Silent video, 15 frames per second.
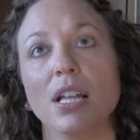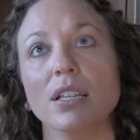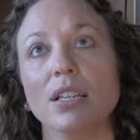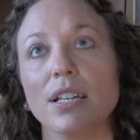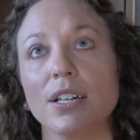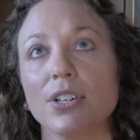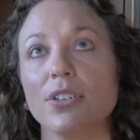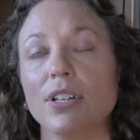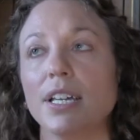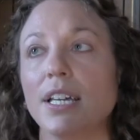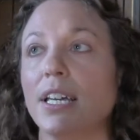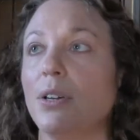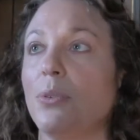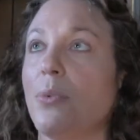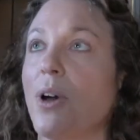
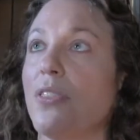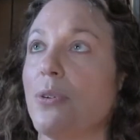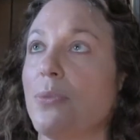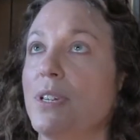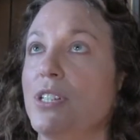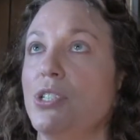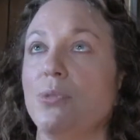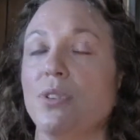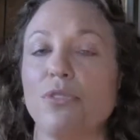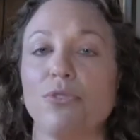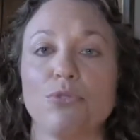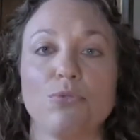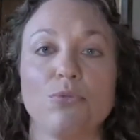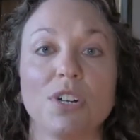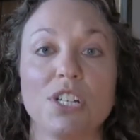literally, whether we do it
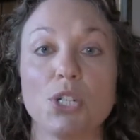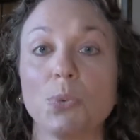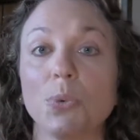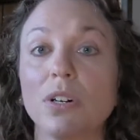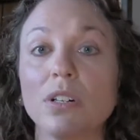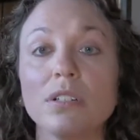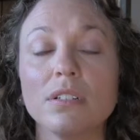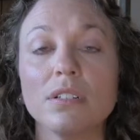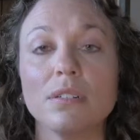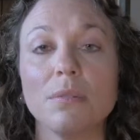through ritual,